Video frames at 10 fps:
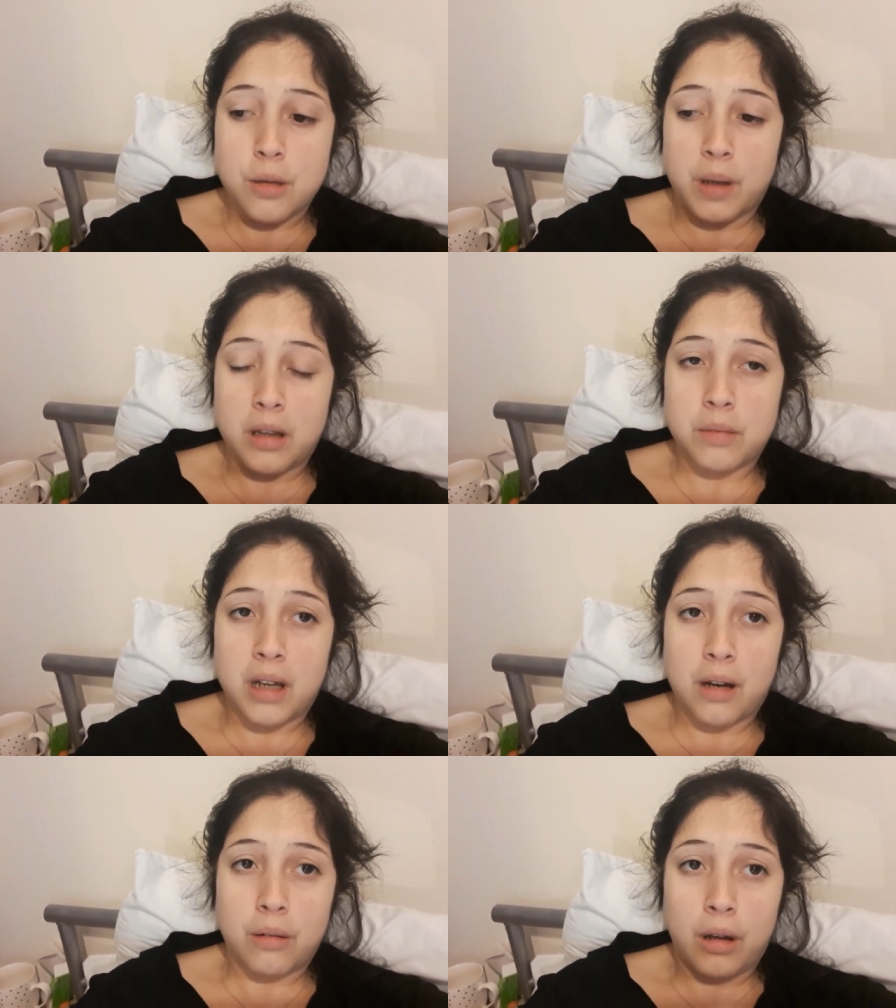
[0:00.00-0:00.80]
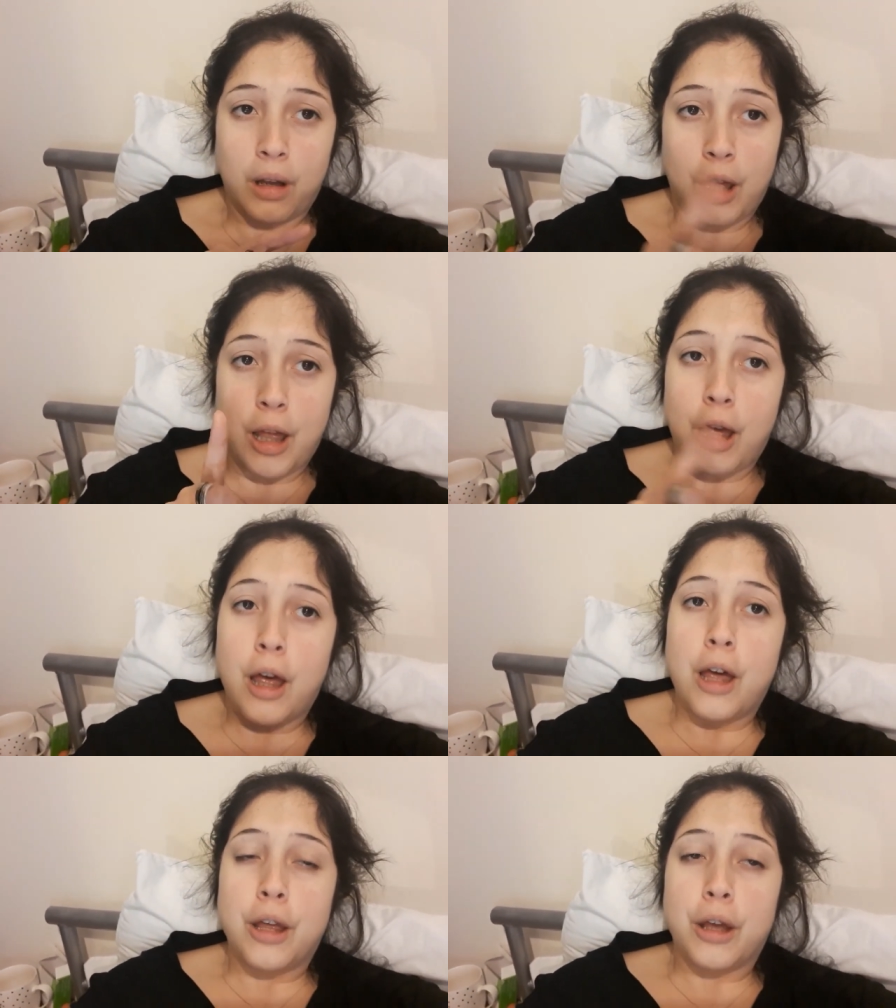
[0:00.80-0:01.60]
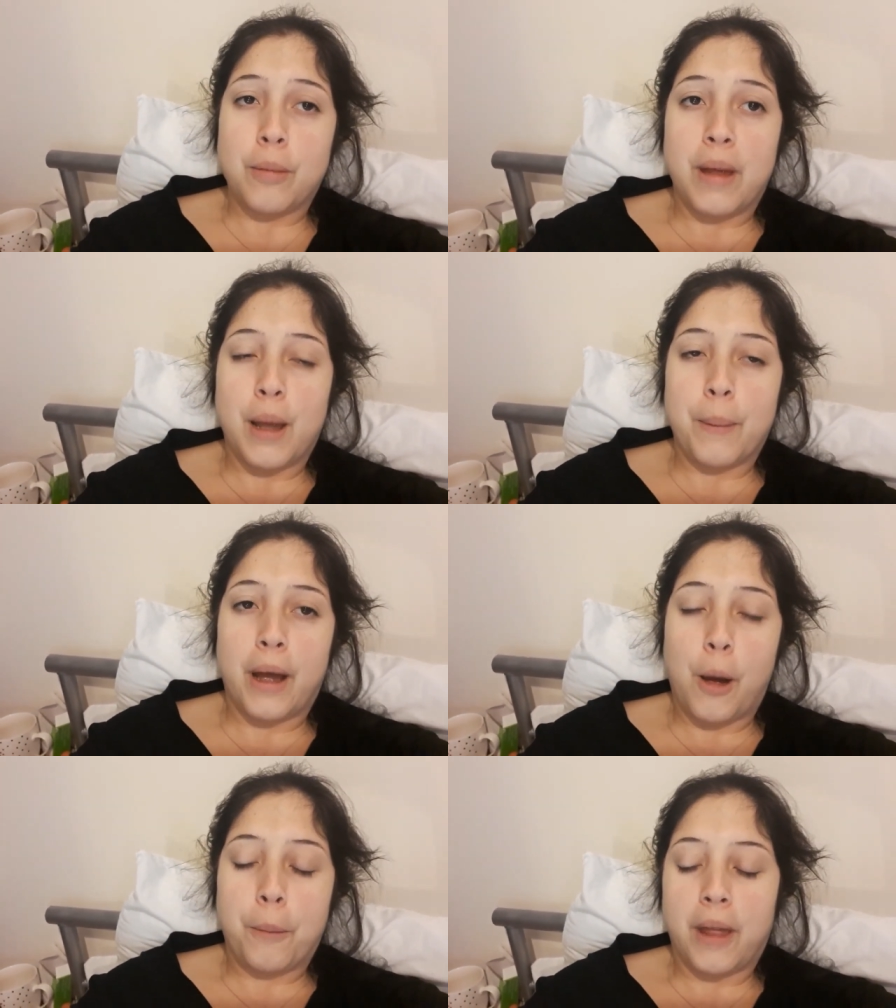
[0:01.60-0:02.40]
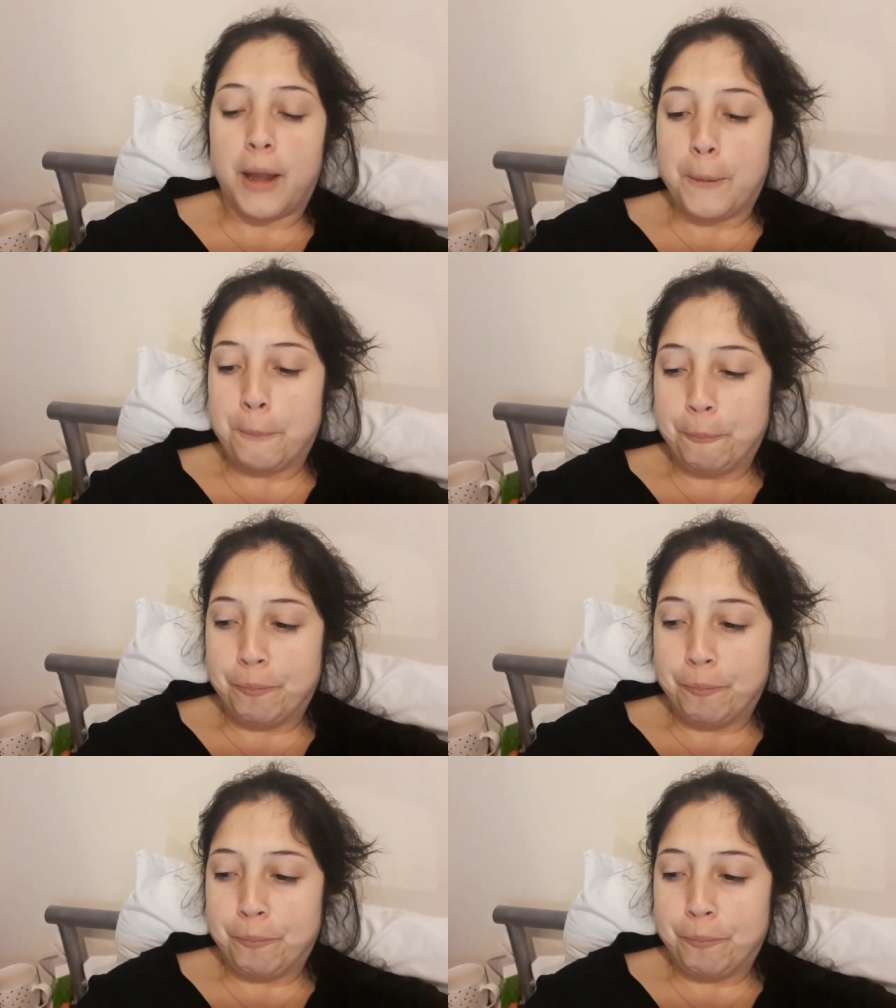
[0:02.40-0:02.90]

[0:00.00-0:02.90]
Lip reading: You made them down. You can make it back up again.